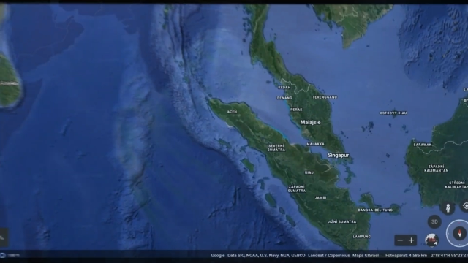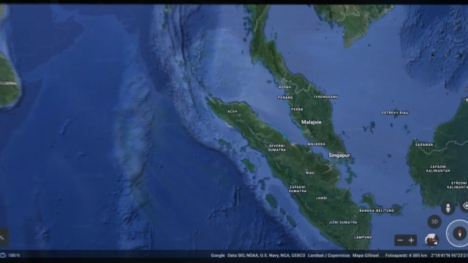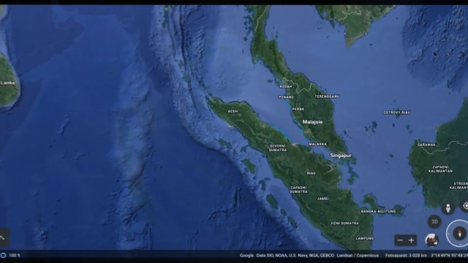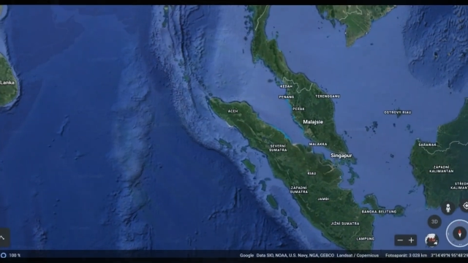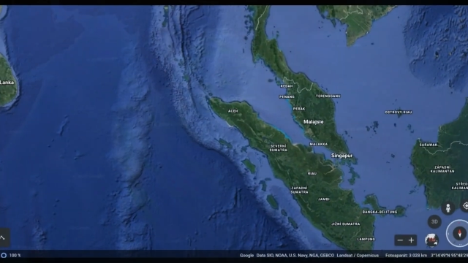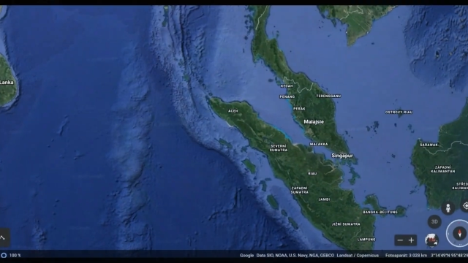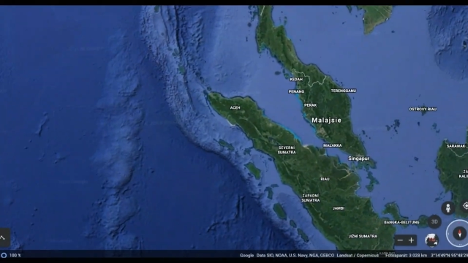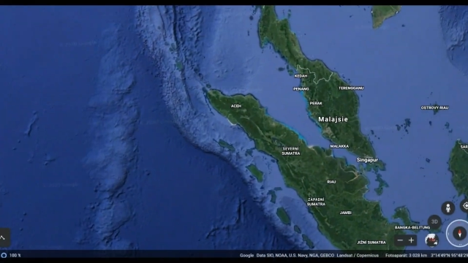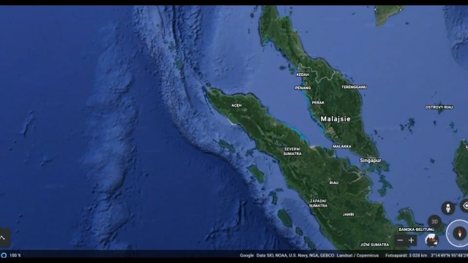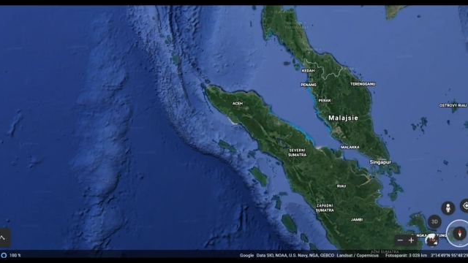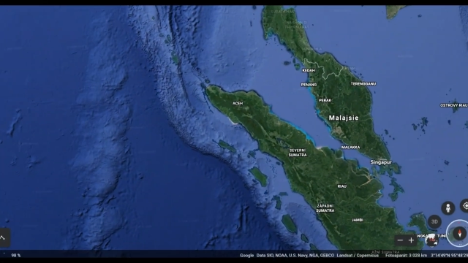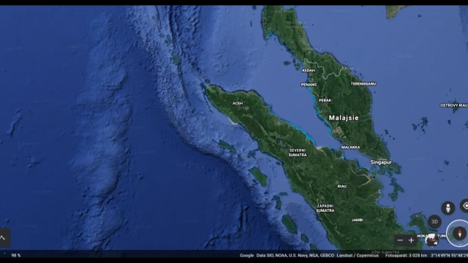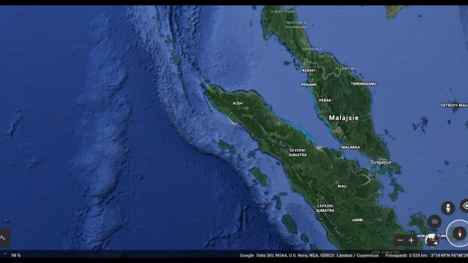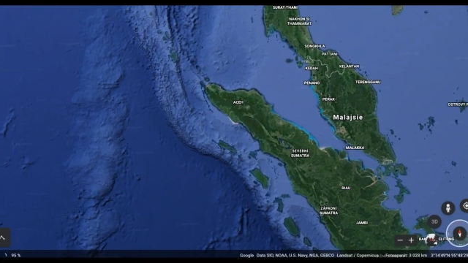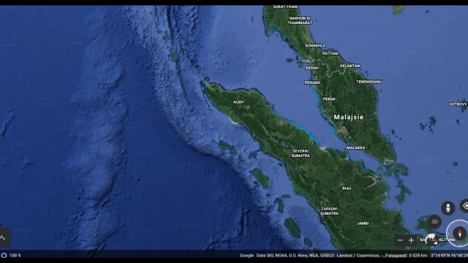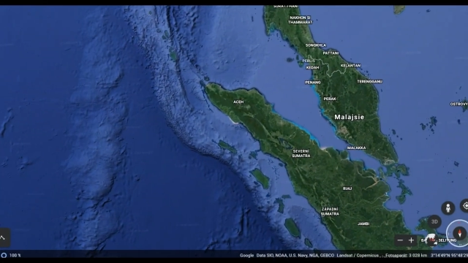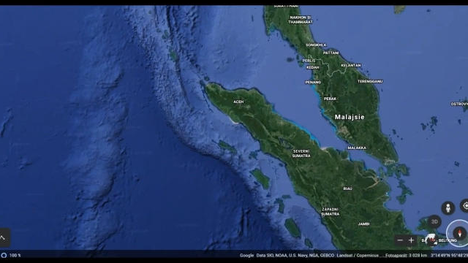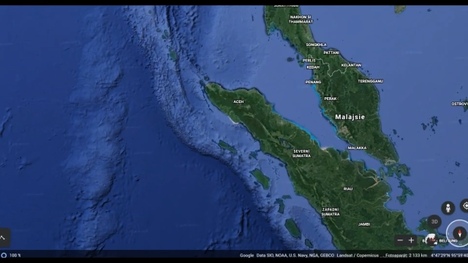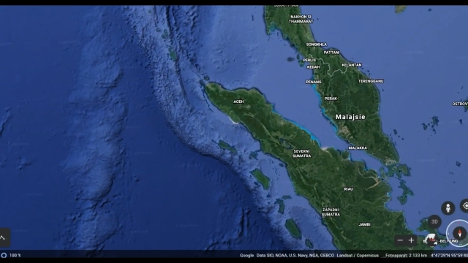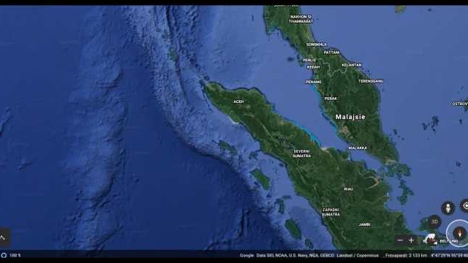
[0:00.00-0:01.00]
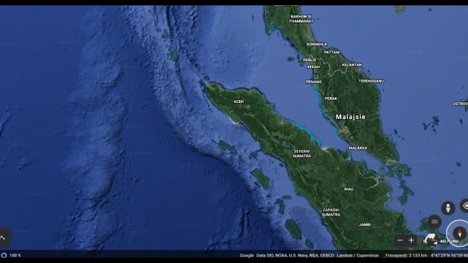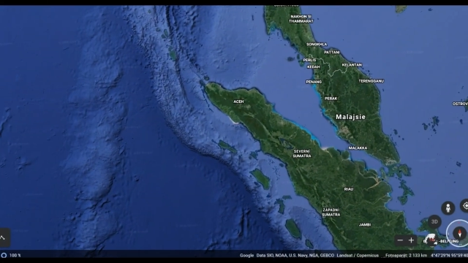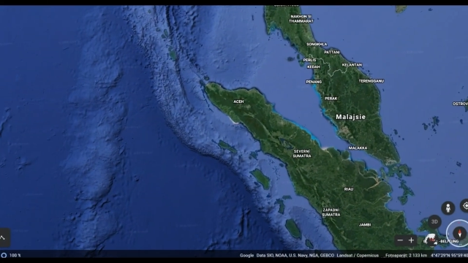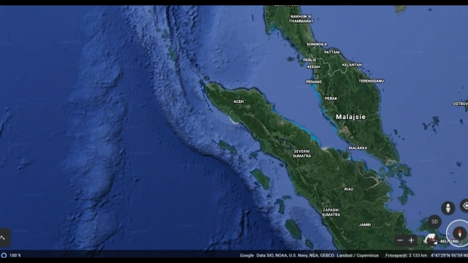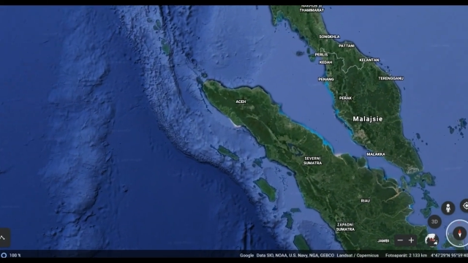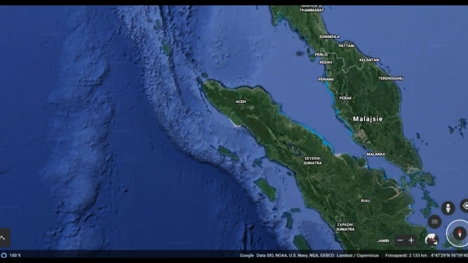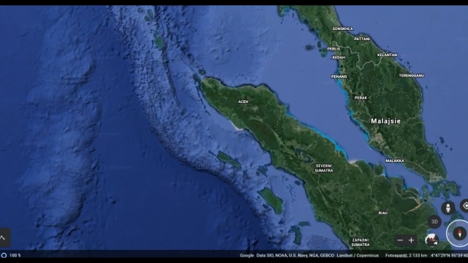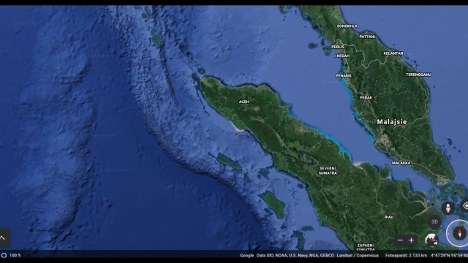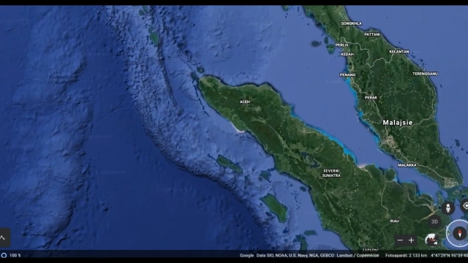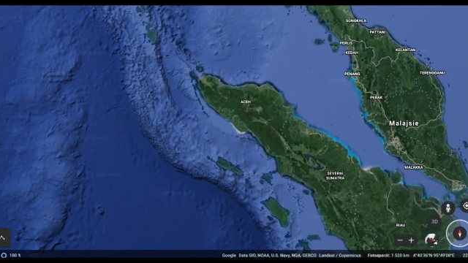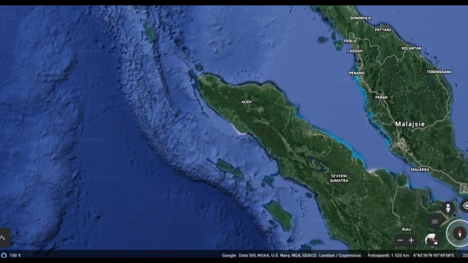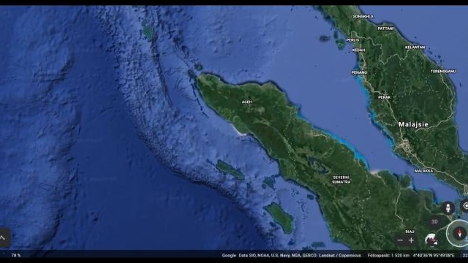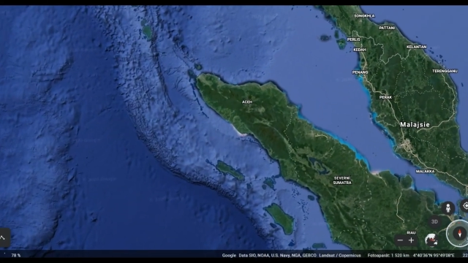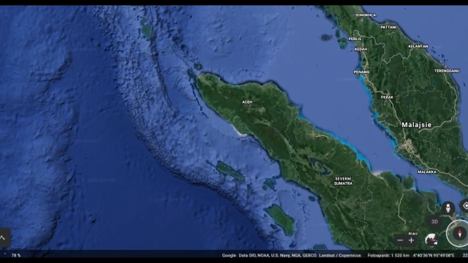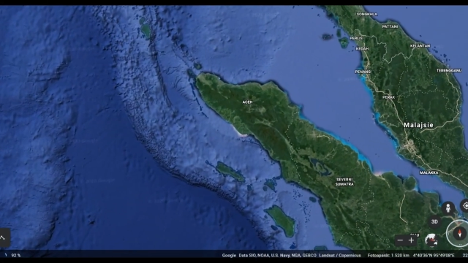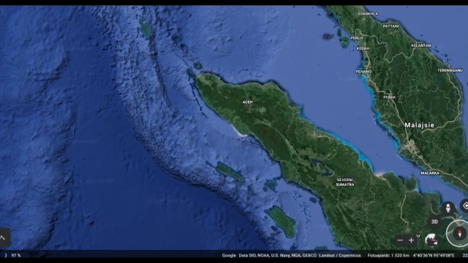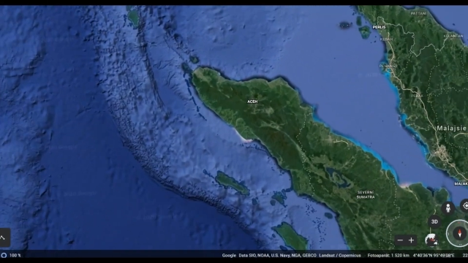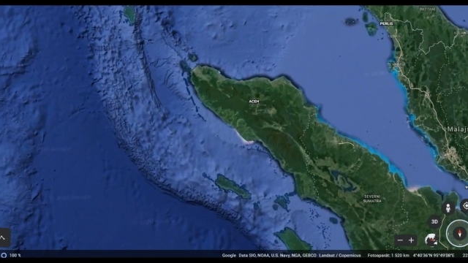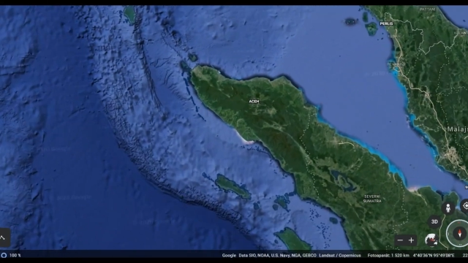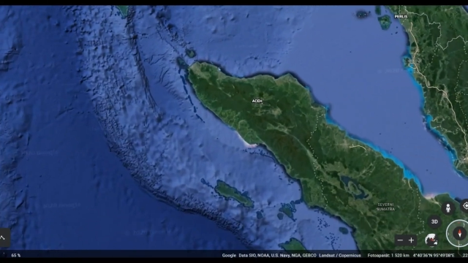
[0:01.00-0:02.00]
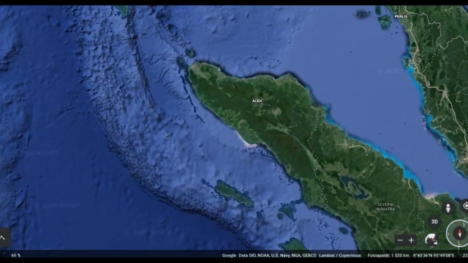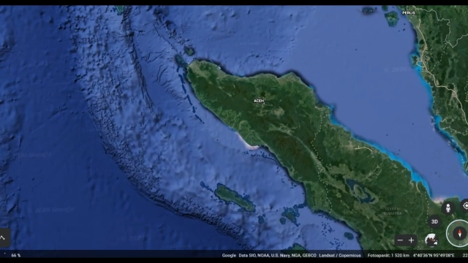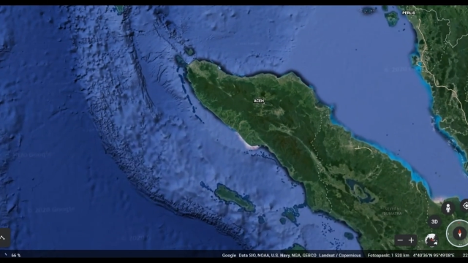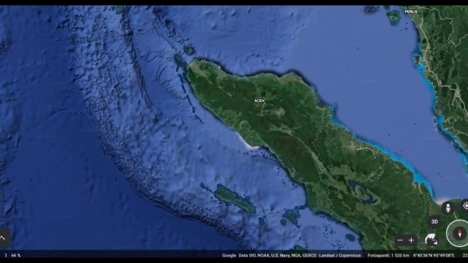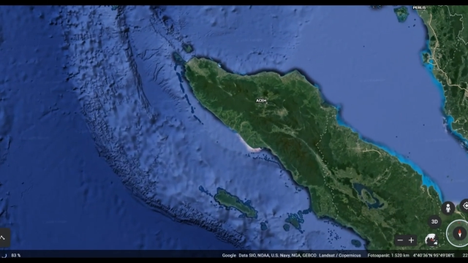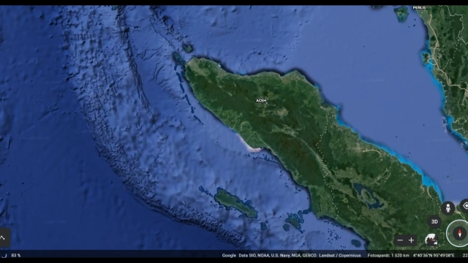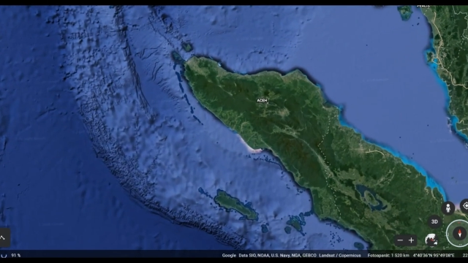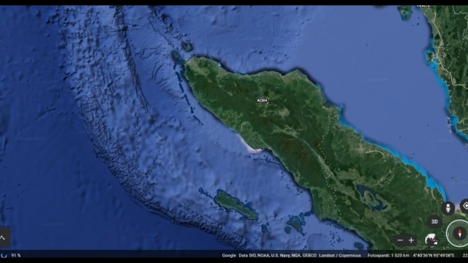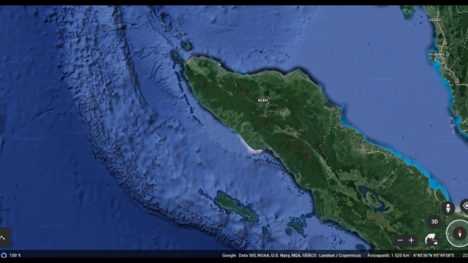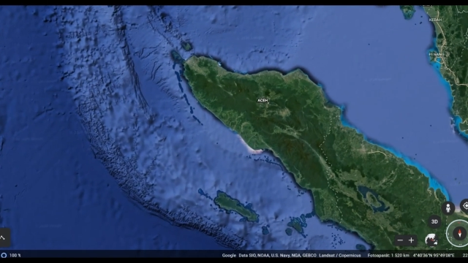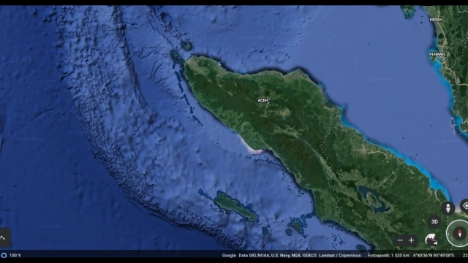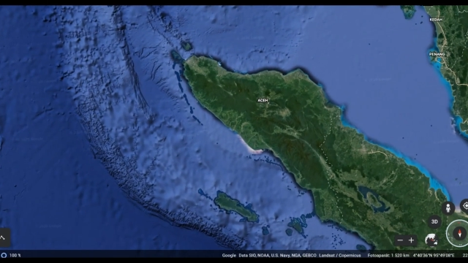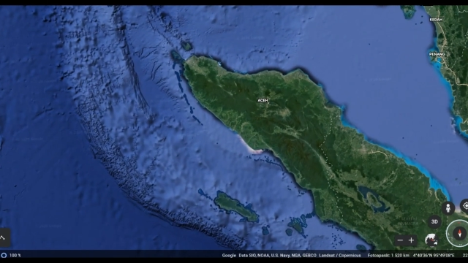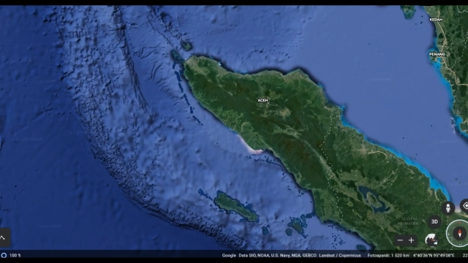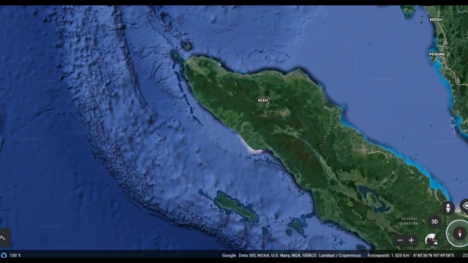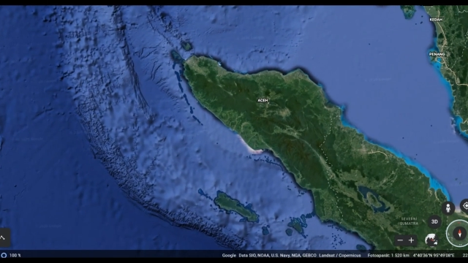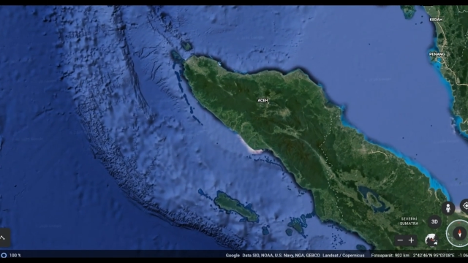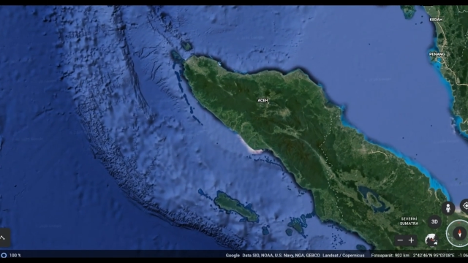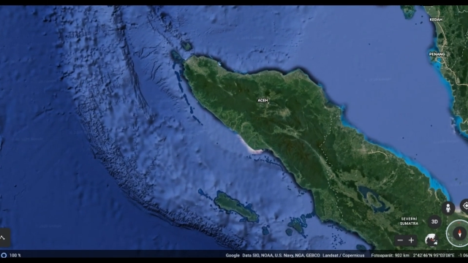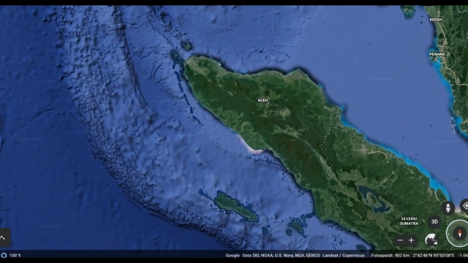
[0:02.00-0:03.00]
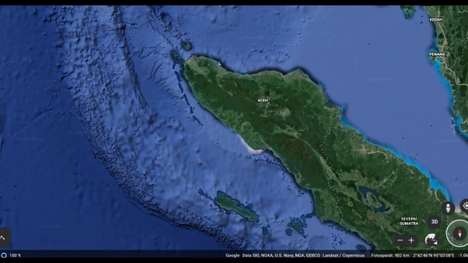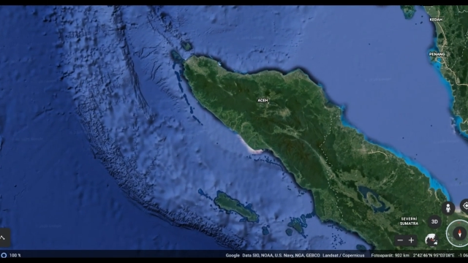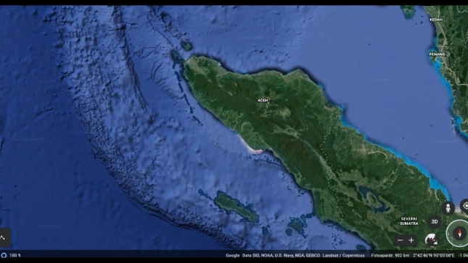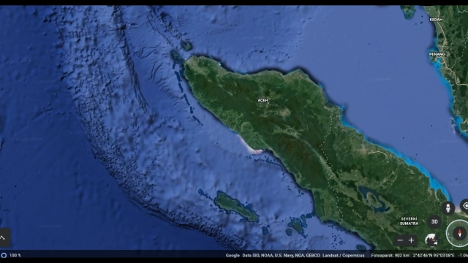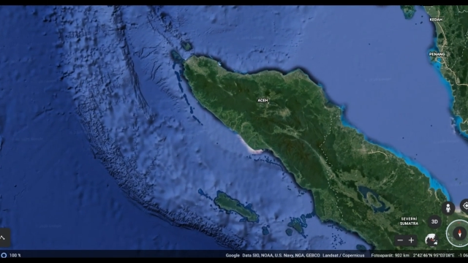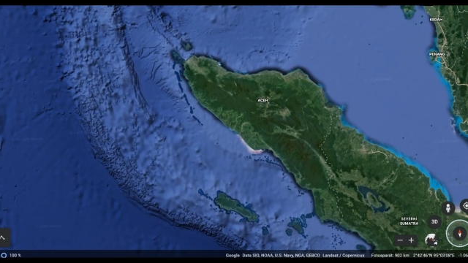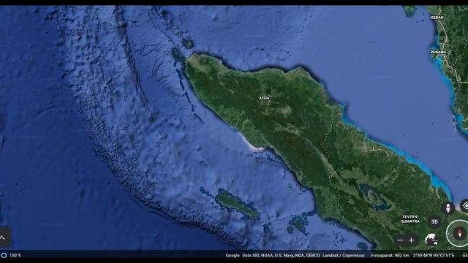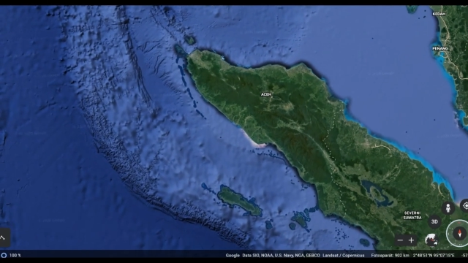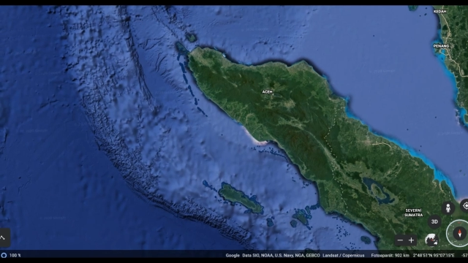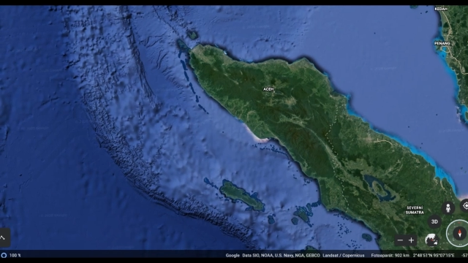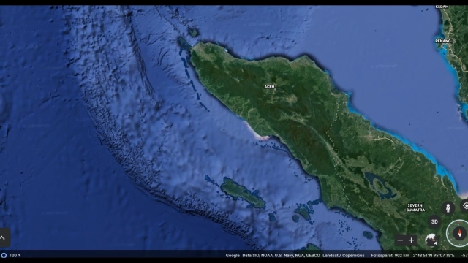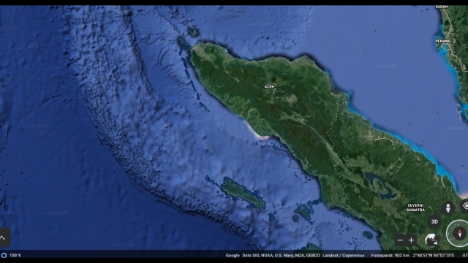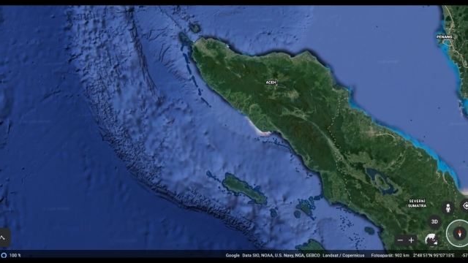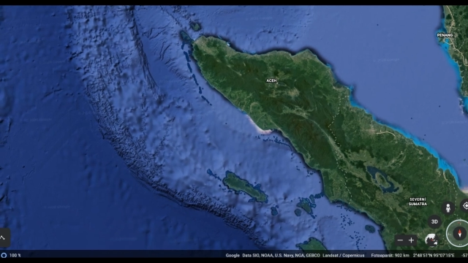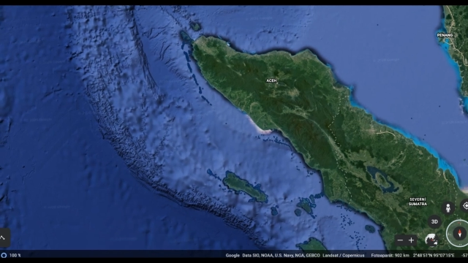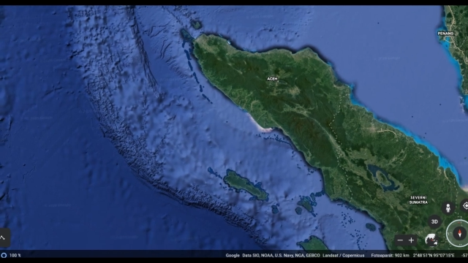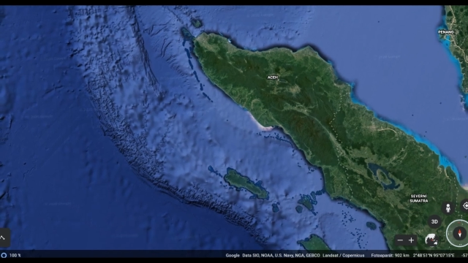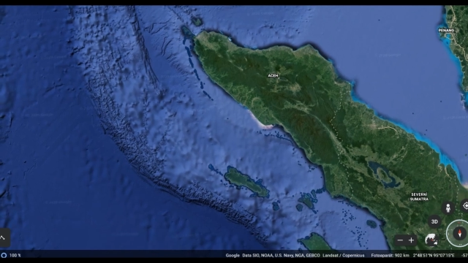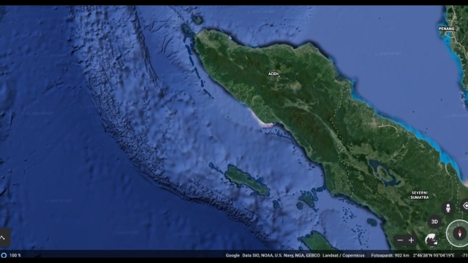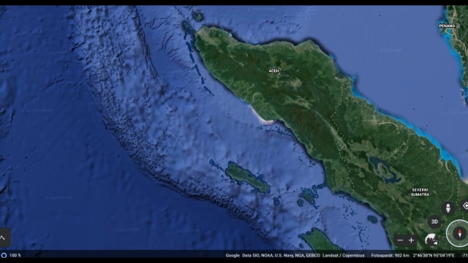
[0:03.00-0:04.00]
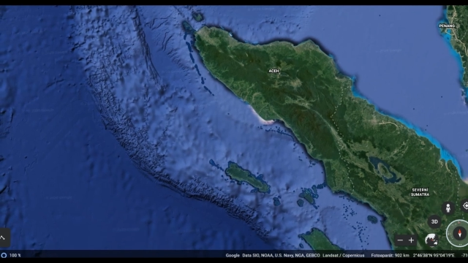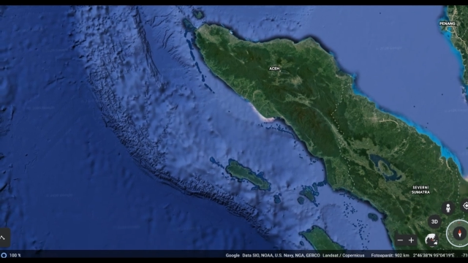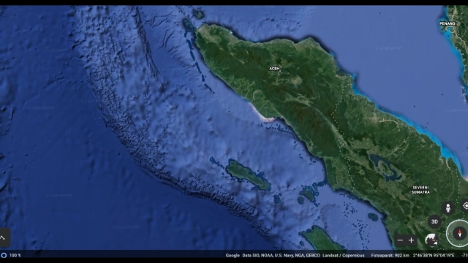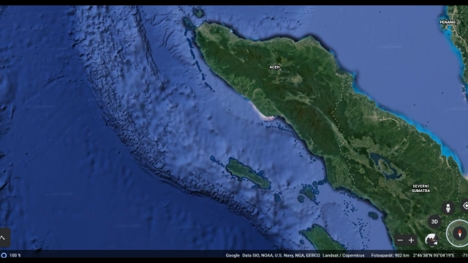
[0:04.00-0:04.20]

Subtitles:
No face is visible, so there are no lips to read.